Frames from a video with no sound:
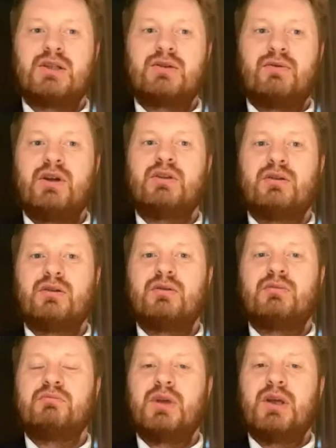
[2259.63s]
is quite
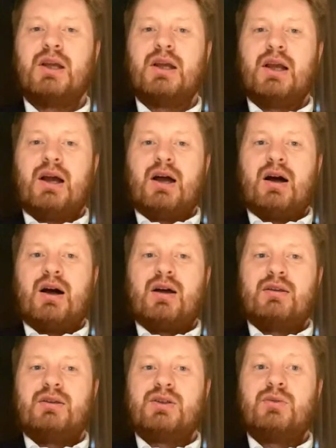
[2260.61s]

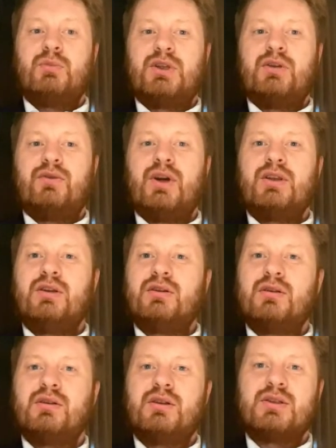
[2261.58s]

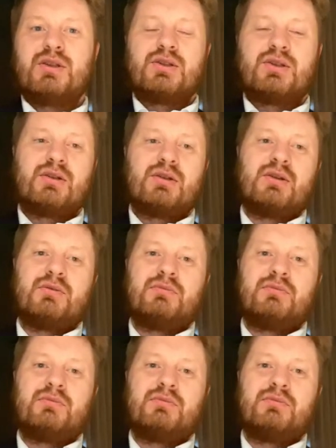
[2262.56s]
dismotivated in this